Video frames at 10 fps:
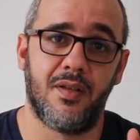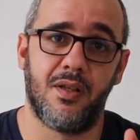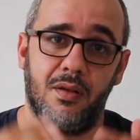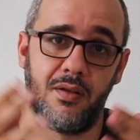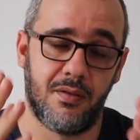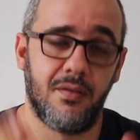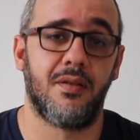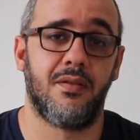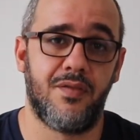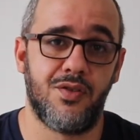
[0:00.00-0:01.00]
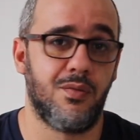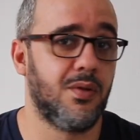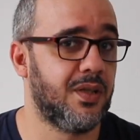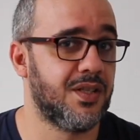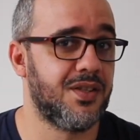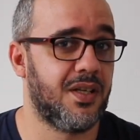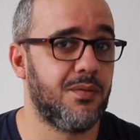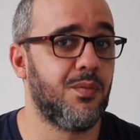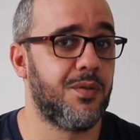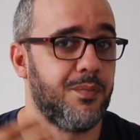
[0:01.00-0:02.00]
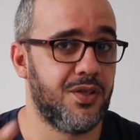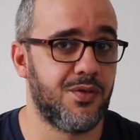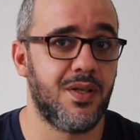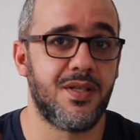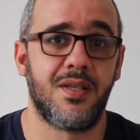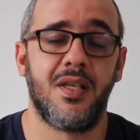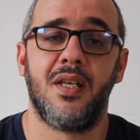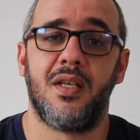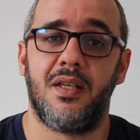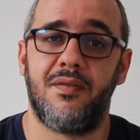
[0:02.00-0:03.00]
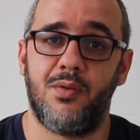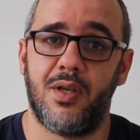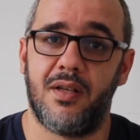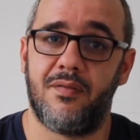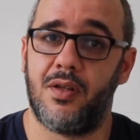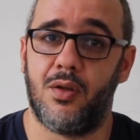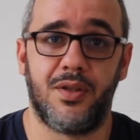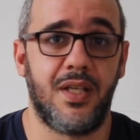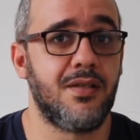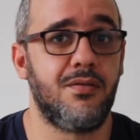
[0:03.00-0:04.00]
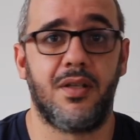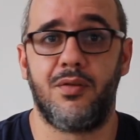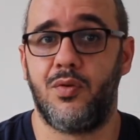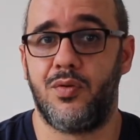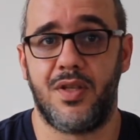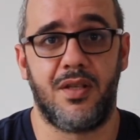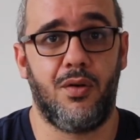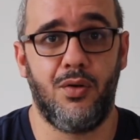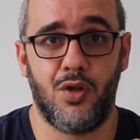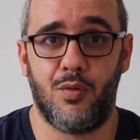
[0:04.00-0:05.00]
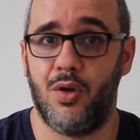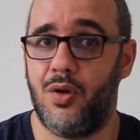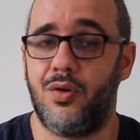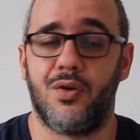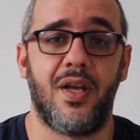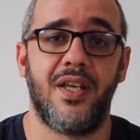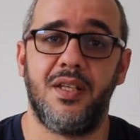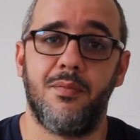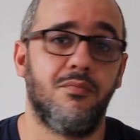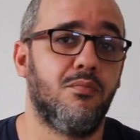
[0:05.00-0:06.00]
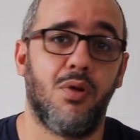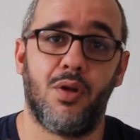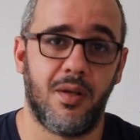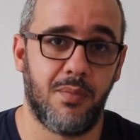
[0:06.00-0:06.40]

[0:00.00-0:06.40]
a long visual, you can start with Pinterest. If you have a long text, you can use it on your blog or any blogging